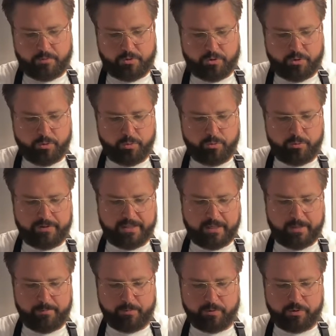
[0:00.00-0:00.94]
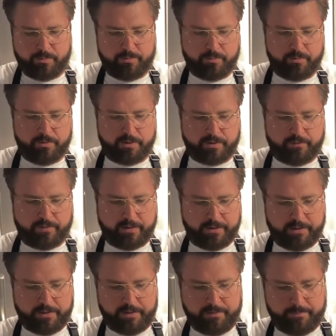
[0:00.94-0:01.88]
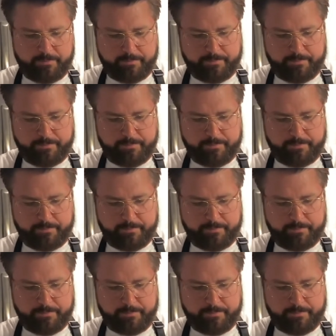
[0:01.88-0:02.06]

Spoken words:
Two tablespoons of honey.